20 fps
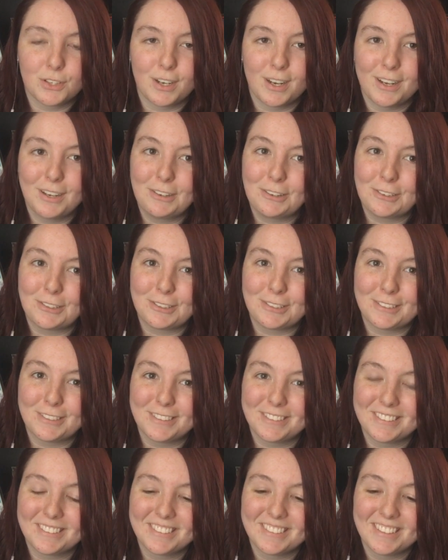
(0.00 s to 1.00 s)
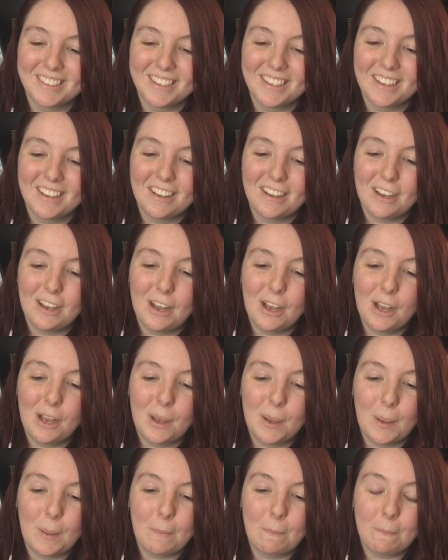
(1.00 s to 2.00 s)
Trial.
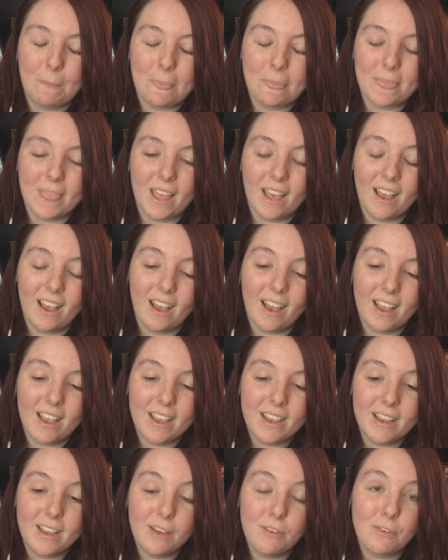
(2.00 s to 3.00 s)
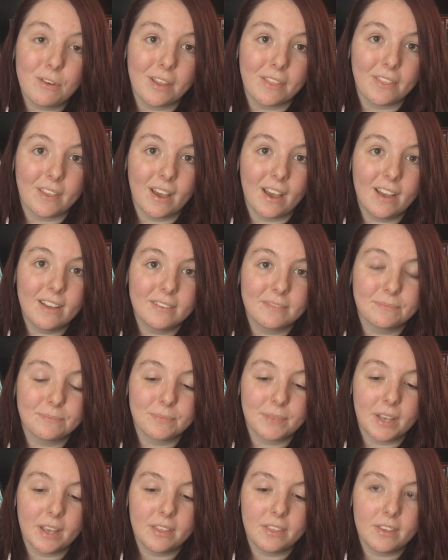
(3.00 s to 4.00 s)
Um, I have read that.
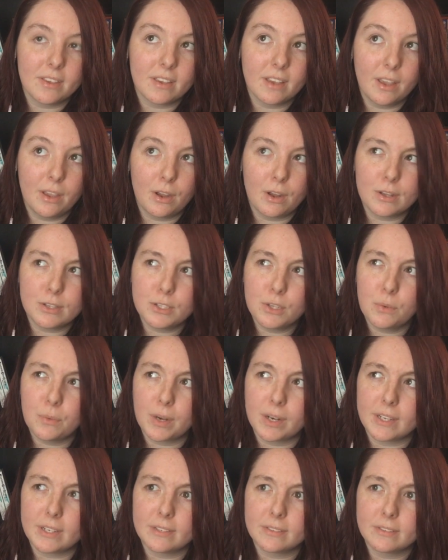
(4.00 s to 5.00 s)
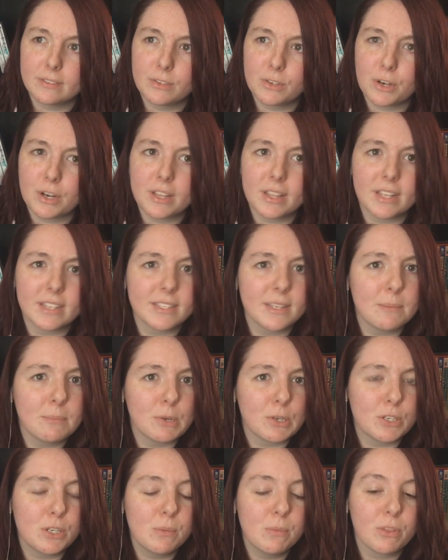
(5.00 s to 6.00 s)
I think I also read it during that same
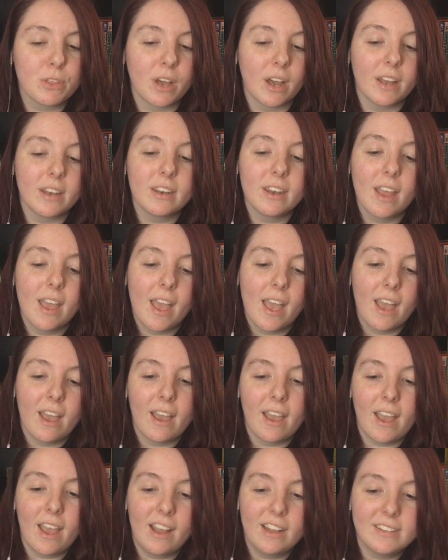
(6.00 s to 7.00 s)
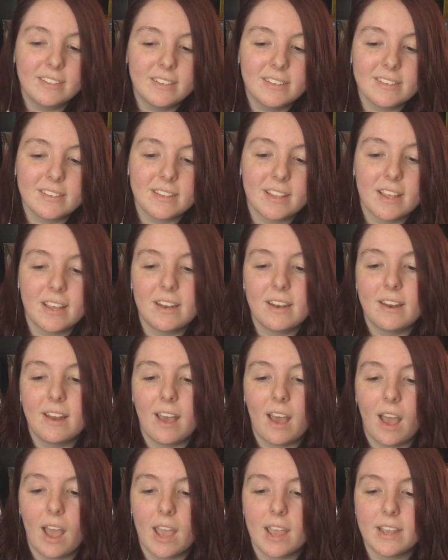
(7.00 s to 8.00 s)
booktubeathon. And then
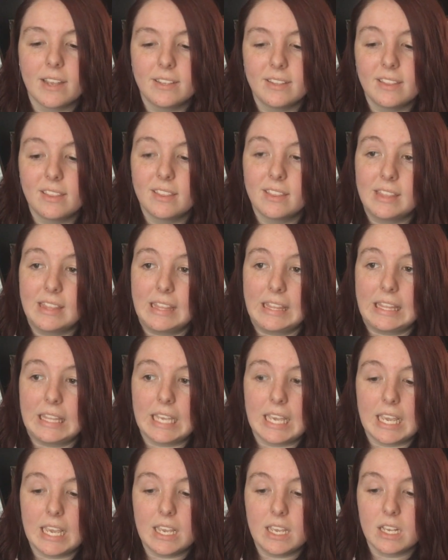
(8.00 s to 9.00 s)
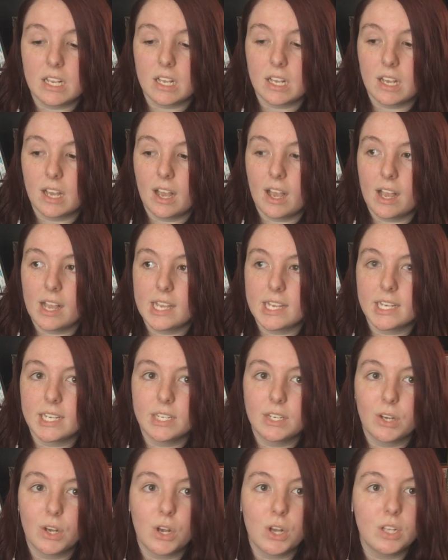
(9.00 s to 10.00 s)
I think I
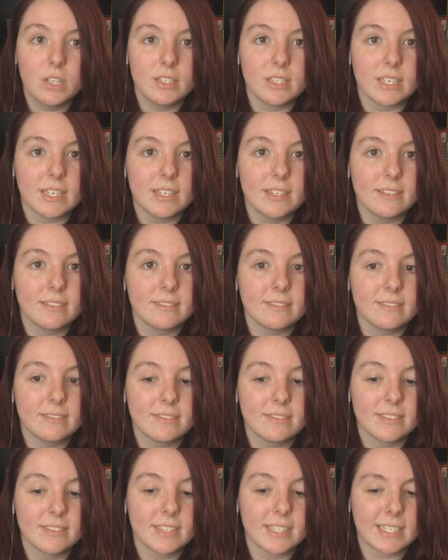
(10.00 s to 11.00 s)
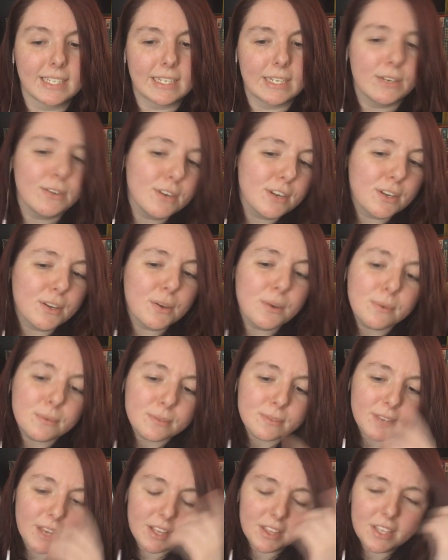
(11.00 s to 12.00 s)
unhauled it like a year ago
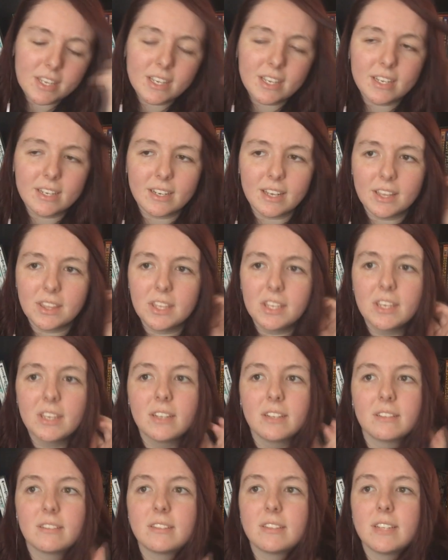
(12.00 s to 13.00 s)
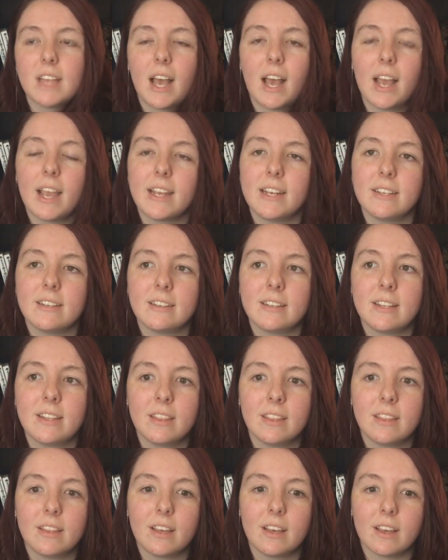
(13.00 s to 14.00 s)
I think it I think it died
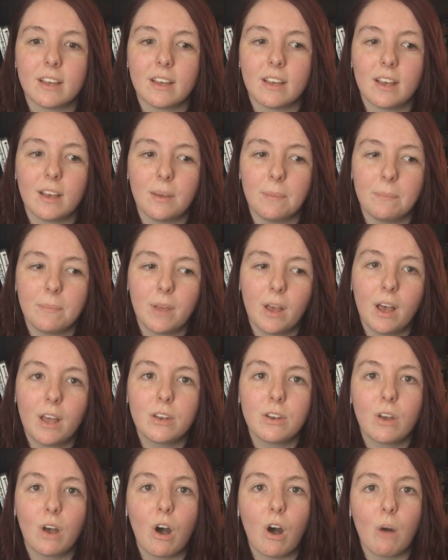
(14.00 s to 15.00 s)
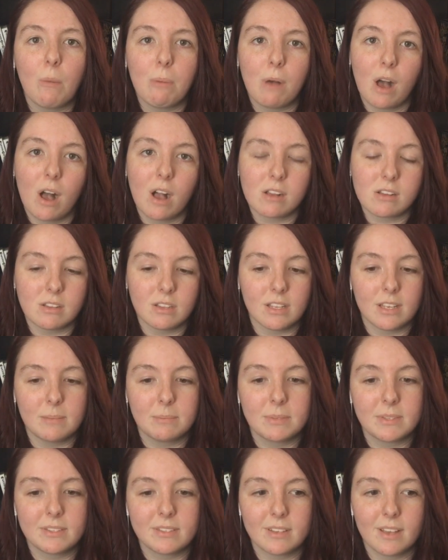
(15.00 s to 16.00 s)
in the um, unhaul
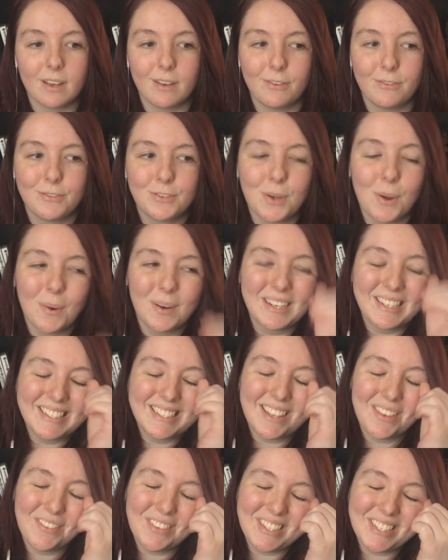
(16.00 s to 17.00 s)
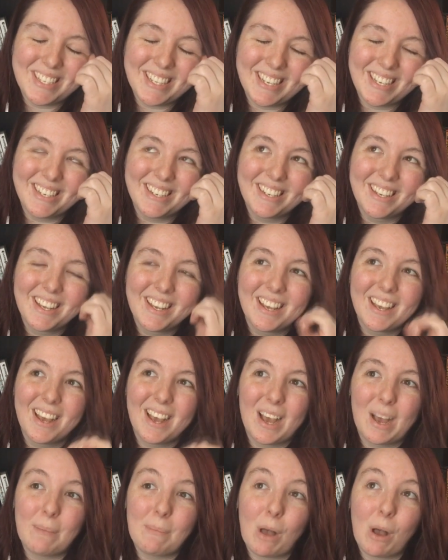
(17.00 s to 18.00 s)
apocalypse of 2017,
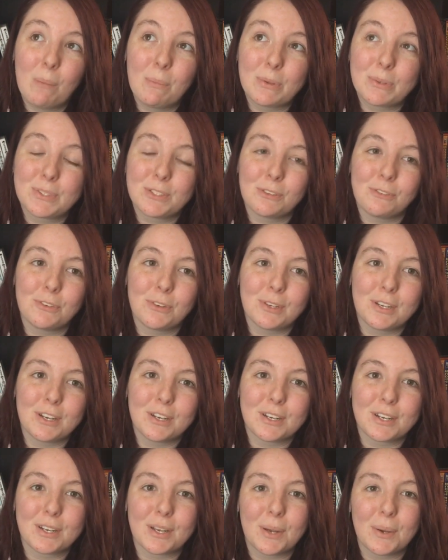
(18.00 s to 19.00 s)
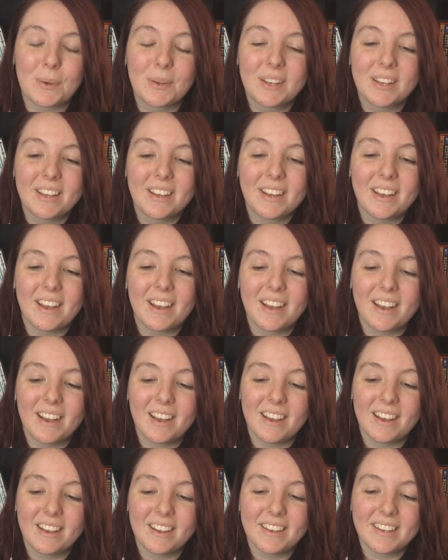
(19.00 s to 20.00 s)
um, almost a full year ago.
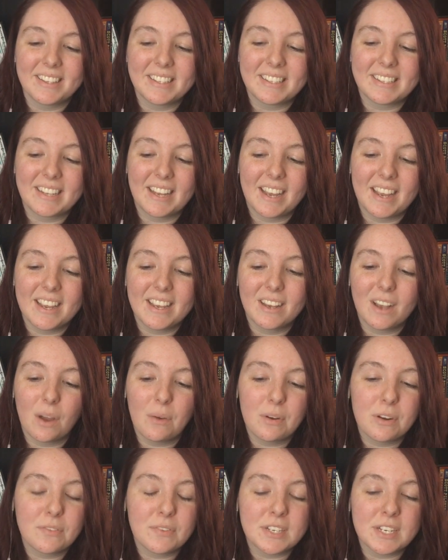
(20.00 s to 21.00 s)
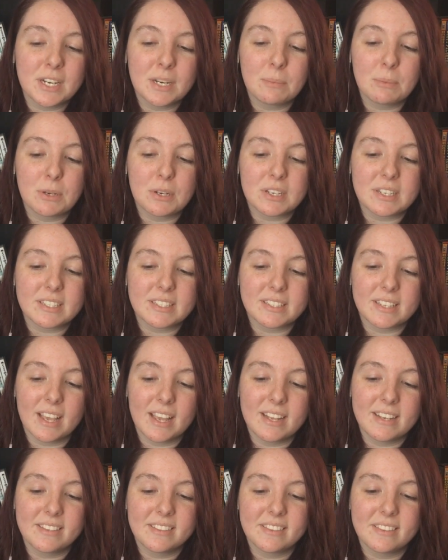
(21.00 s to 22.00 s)
Uh, I got rid of a ton of books,
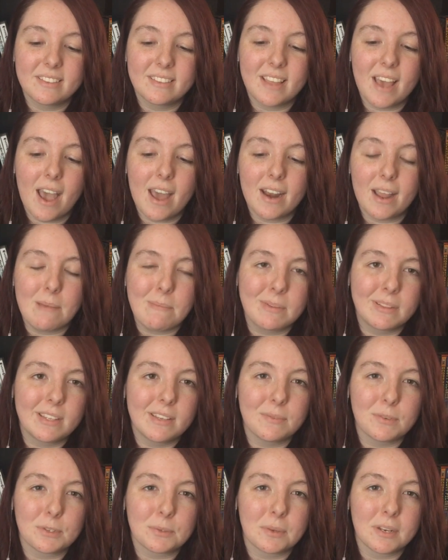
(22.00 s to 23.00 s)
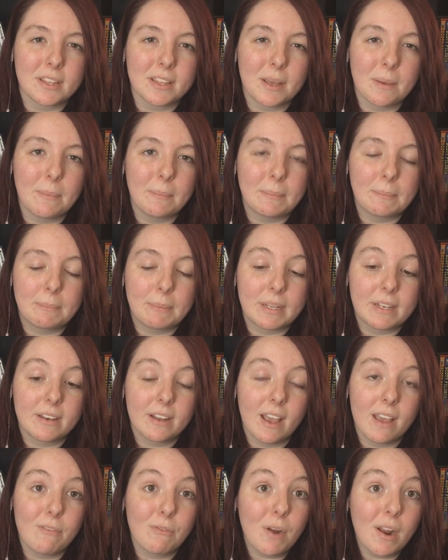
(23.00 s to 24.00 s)
and that I believe was one of them. But
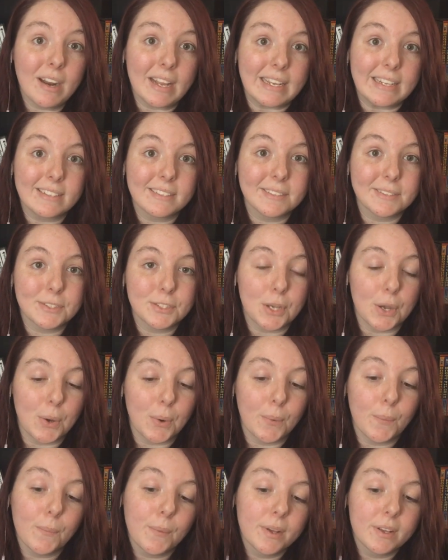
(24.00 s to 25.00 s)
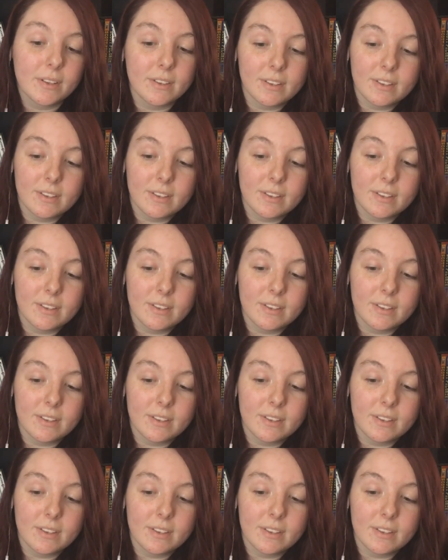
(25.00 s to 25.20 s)
I've read it, so